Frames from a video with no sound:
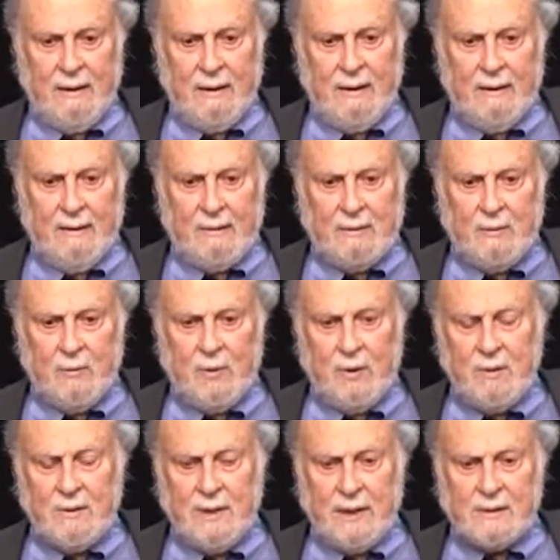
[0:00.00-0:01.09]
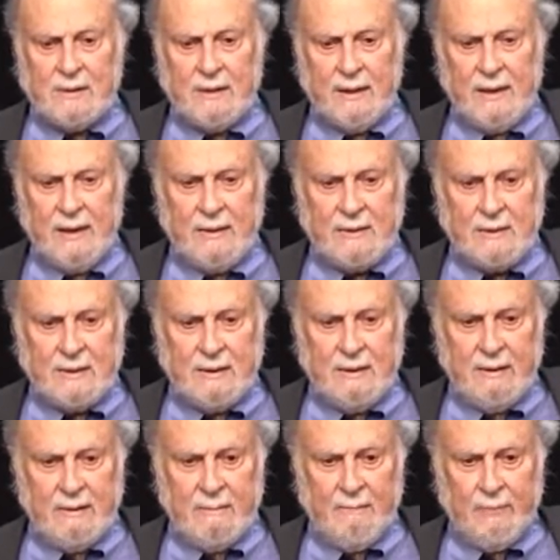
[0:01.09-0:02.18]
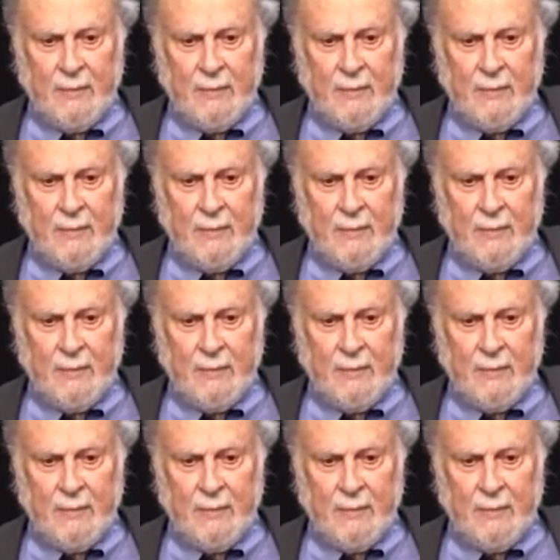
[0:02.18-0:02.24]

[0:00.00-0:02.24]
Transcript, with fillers: uh, to protest against uh,